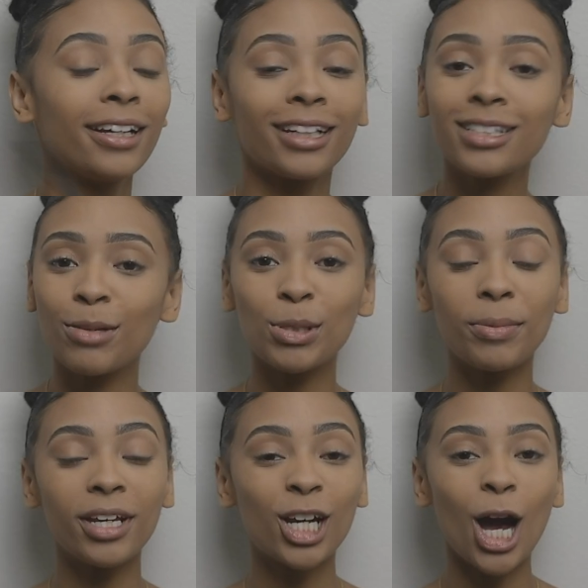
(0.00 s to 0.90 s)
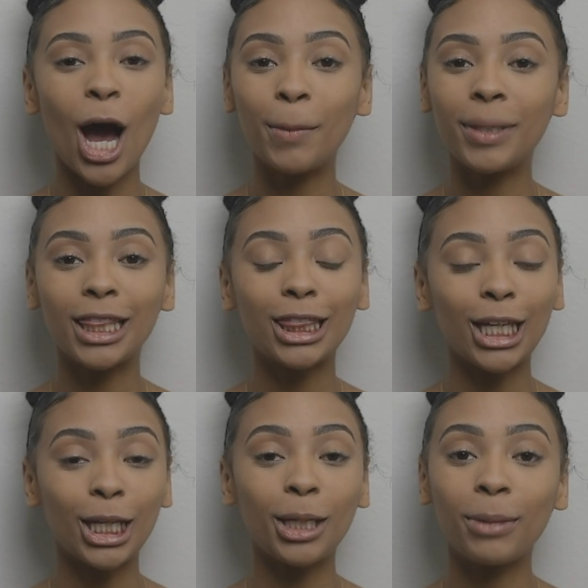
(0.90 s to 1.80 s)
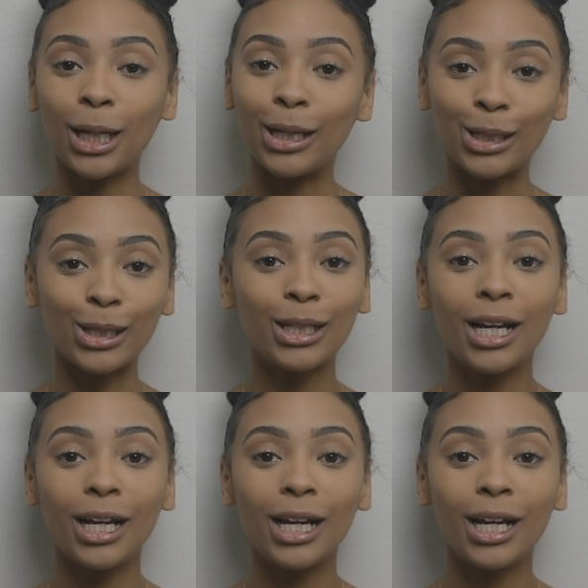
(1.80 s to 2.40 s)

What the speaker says: That seems to be a common theme here.